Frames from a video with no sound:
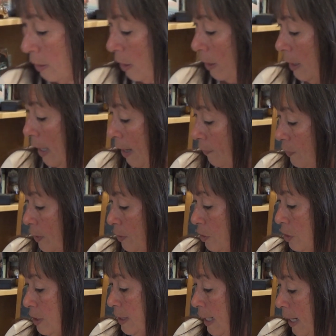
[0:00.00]
Now you have to
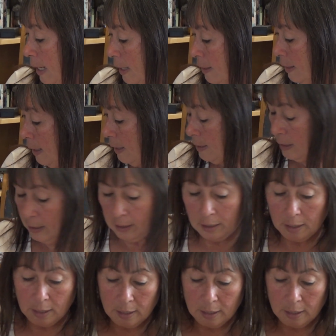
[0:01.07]
understand that